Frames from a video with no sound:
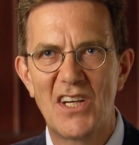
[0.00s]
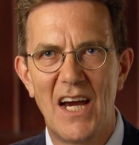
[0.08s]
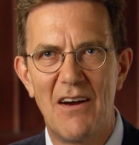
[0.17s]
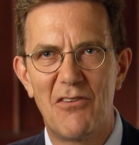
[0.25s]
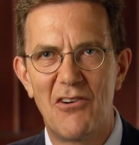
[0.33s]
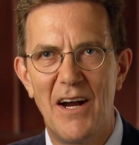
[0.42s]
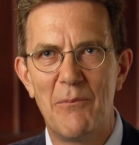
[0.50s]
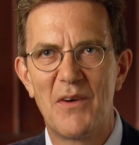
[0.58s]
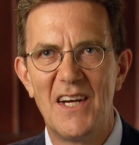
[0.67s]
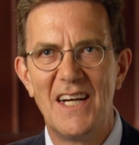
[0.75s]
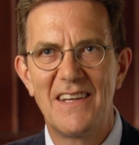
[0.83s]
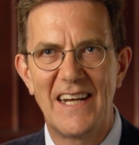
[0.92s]
cover up
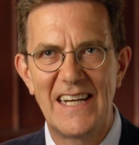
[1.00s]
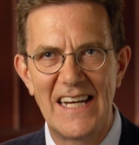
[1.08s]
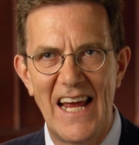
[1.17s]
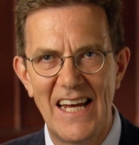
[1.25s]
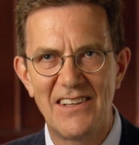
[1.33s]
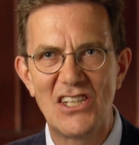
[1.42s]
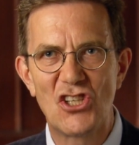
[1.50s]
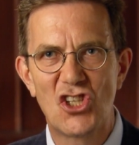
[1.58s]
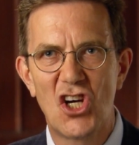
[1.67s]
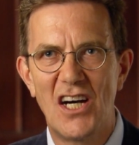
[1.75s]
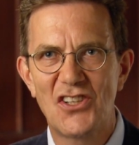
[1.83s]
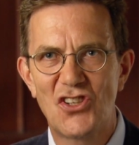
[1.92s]
that he'd had these
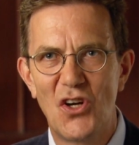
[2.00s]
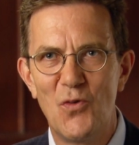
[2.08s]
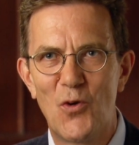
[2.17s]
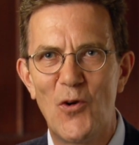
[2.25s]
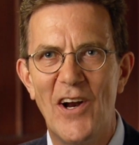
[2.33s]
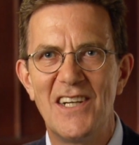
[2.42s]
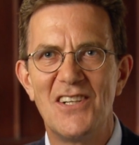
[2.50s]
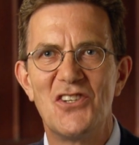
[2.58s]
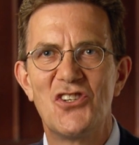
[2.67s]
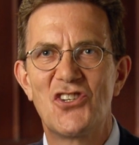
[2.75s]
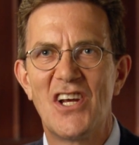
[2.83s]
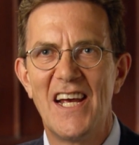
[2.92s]
cost
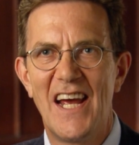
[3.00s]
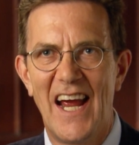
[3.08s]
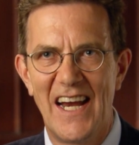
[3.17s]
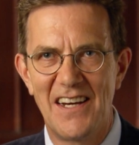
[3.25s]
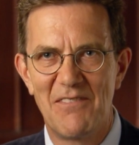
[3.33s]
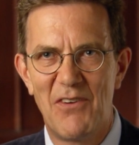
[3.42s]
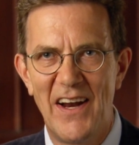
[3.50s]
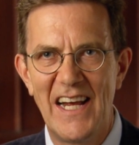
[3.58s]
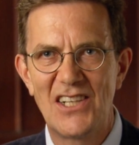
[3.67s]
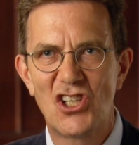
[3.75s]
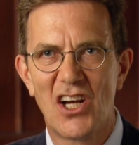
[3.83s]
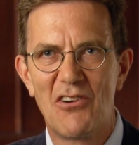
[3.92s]
overruns and
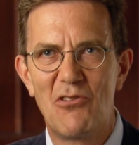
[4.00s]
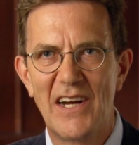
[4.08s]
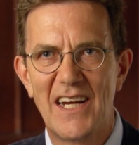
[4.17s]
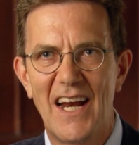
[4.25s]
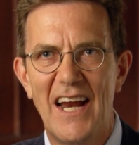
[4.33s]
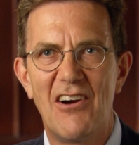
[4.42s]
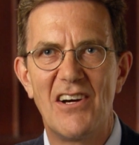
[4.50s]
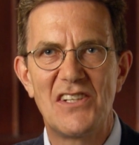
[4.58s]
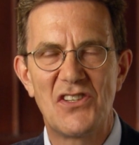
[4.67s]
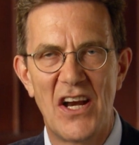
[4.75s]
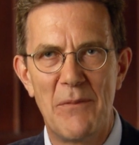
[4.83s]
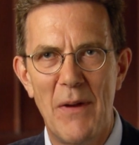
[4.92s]
financial
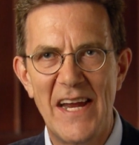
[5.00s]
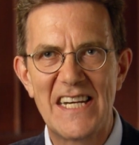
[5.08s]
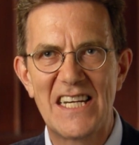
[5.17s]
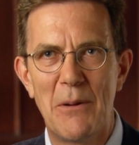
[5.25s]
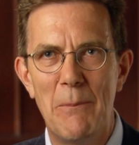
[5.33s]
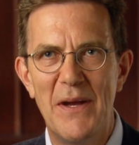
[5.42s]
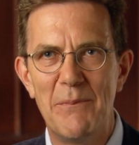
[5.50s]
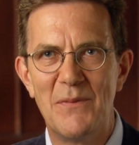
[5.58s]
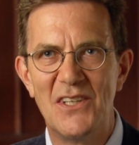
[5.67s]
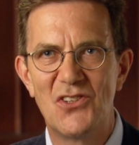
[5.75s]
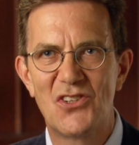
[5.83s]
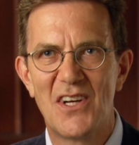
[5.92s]
irregularities and made
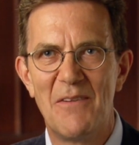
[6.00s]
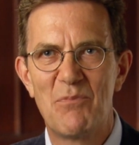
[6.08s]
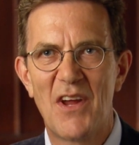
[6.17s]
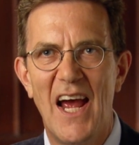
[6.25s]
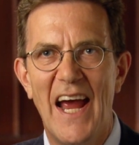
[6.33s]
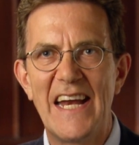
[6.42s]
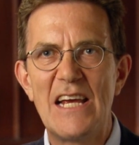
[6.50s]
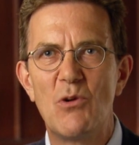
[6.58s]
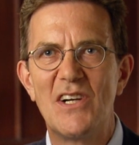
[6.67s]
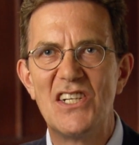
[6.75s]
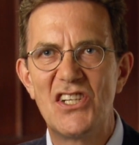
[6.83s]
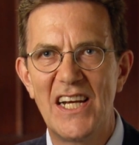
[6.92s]
commitments, and he
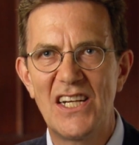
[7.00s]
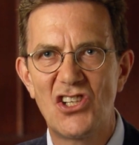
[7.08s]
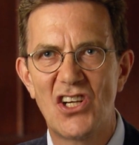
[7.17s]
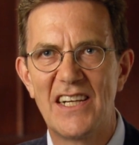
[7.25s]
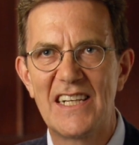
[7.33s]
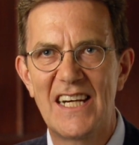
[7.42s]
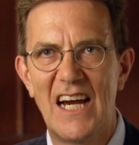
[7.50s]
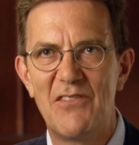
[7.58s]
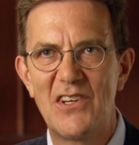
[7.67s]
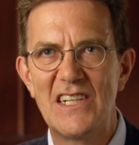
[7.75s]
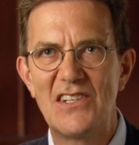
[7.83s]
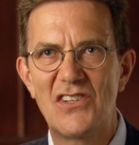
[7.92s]
would intentionally cover
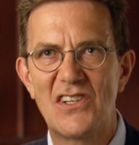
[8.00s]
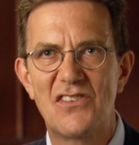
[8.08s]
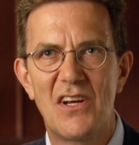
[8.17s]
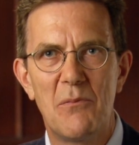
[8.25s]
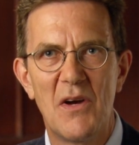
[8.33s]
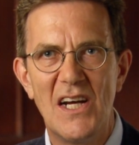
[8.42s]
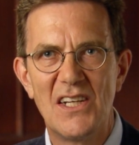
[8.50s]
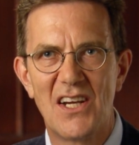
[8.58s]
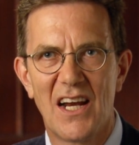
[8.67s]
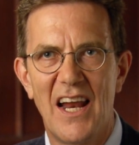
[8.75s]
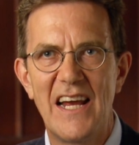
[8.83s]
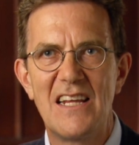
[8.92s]
these things up,
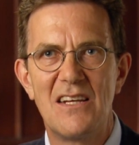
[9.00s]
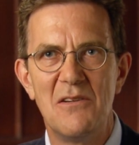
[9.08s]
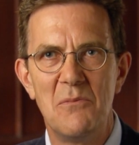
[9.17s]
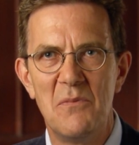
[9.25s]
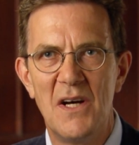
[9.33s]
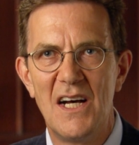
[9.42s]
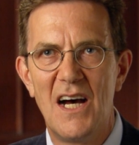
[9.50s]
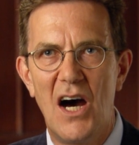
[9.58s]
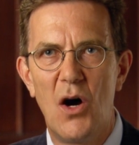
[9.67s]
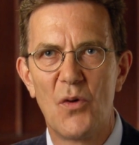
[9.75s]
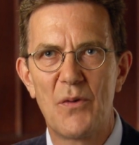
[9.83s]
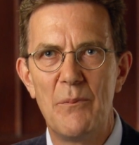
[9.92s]
delay them,
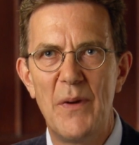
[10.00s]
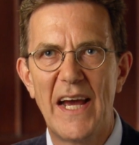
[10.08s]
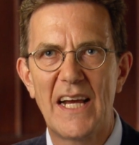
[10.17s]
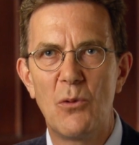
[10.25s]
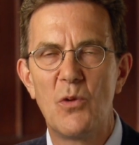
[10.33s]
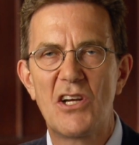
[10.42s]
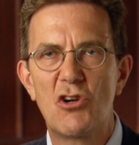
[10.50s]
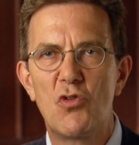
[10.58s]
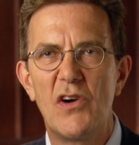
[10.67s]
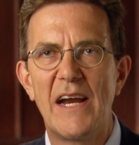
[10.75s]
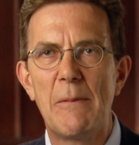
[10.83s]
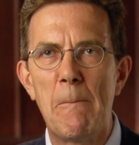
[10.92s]
hold them back. It would
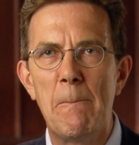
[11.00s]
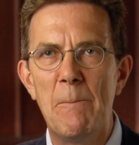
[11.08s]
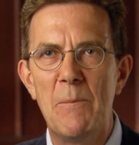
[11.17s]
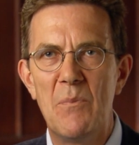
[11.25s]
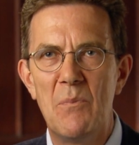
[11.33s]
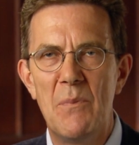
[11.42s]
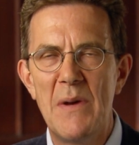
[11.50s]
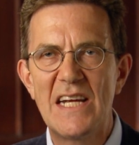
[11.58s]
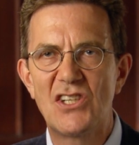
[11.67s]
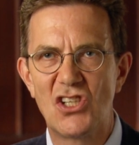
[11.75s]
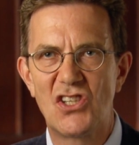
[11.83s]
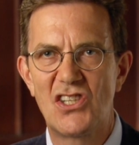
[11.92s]
create
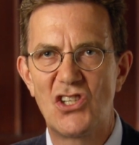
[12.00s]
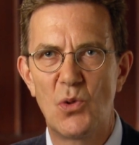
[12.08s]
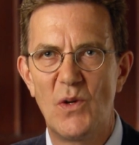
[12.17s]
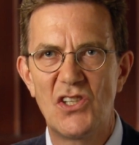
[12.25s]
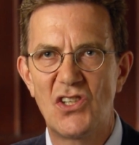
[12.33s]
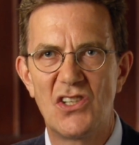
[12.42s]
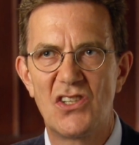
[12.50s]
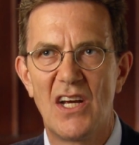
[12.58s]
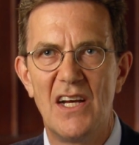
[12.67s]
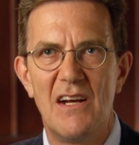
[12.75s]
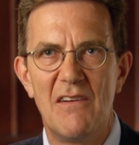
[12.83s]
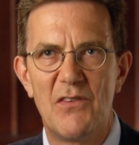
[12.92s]
major situations
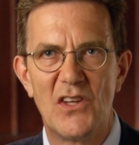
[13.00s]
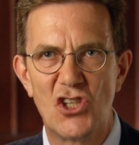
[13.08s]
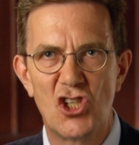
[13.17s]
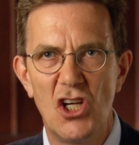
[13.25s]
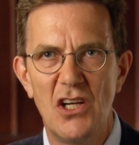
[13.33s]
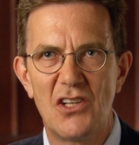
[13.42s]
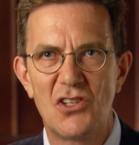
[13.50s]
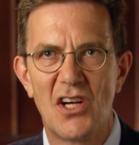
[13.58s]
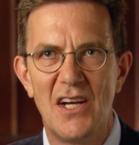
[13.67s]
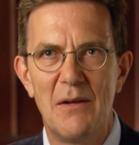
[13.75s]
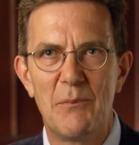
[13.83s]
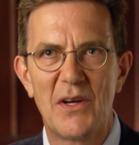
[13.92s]
for the church
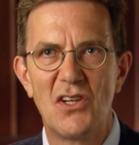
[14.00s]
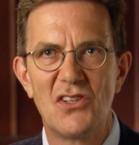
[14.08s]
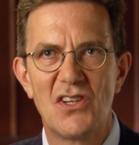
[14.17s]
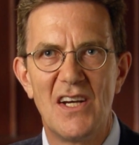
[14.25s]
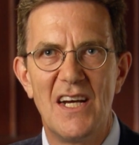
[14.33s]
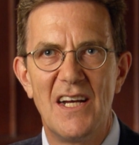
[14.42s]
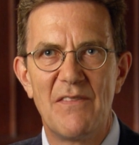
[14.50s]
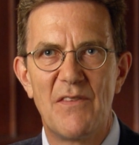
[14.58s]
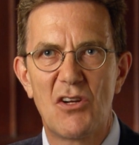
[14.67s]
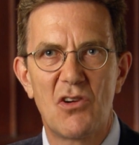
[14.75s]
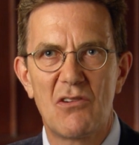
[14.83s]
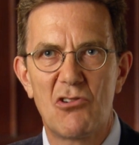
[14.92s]
because
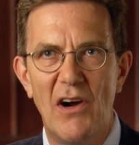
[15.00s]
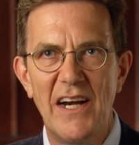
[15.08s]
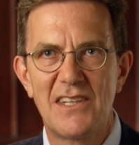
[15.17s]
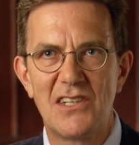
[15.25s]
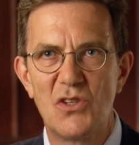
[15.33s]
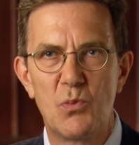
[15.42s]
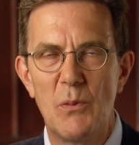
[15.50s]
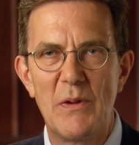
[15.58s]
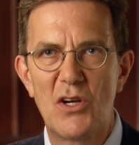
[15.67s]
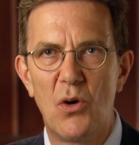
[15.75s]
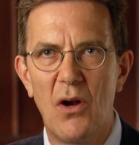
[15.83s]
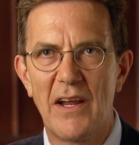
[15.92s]
the creditors would be
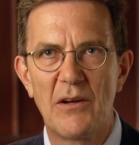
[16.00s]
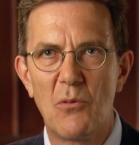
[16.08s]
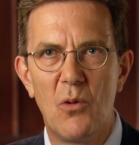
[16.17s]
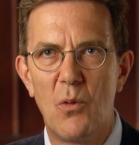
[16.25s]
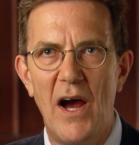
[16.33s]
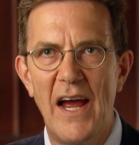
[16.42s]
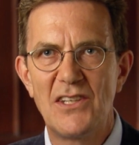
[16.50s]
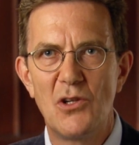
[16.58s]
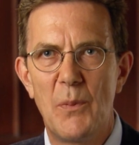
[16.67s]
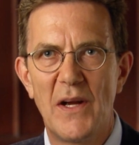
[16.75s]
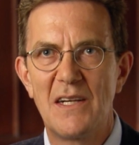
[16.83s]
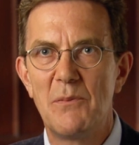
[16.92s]
calling, well, why aren't you
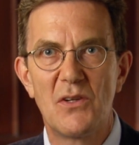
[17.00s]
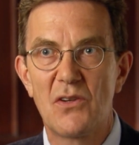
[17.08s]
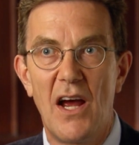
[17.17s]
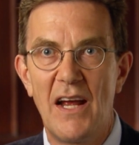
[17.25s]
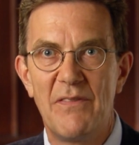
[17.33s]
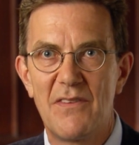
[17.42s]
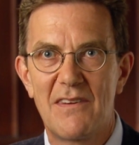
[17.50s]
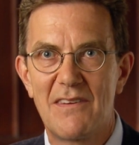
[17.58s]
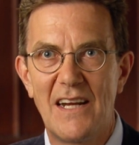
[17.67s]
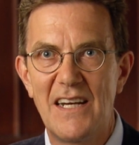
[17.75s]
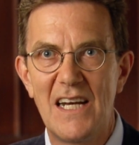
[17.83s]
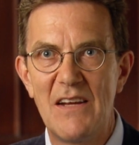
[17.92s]
paying the bill? And
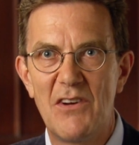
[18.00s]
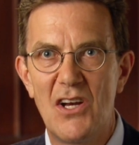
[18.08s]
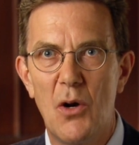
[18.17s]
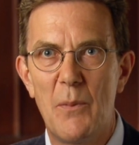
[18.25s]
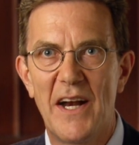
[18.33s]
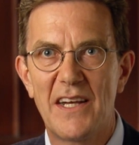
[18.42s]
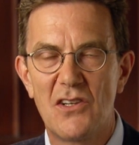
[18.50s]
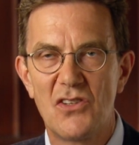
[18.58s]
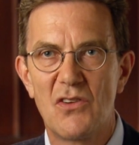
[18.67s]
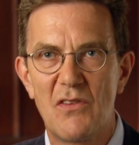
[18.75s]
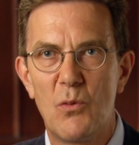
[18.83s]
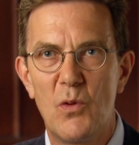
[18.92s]
they didn't even know about it
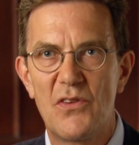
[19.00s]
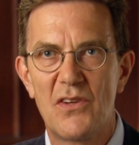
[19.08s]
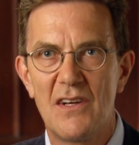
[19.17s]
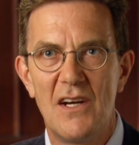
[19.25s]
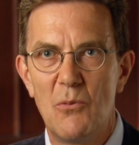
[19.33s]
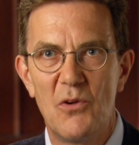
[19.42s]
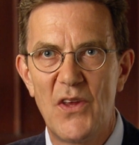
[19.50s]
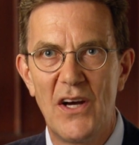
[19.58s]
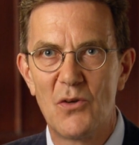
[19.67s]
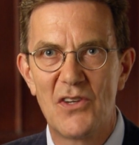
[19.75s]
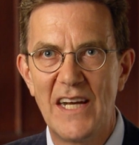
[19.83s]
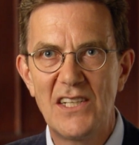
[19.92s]
because of the
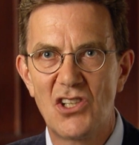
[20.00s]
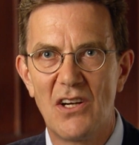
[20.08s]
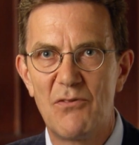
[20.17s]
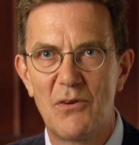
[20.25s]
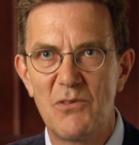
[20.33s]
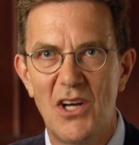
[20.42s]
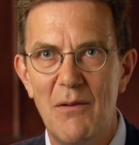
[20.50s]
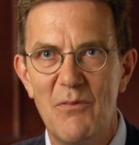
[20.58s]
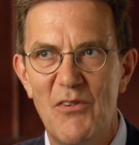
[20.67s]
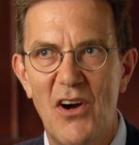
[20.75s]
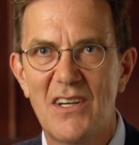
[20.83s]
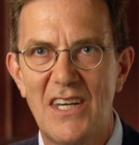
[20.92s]
withheld nature from Tom
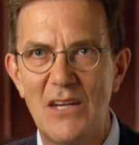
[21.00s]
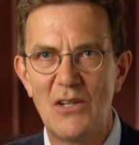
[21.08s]
DeVocht.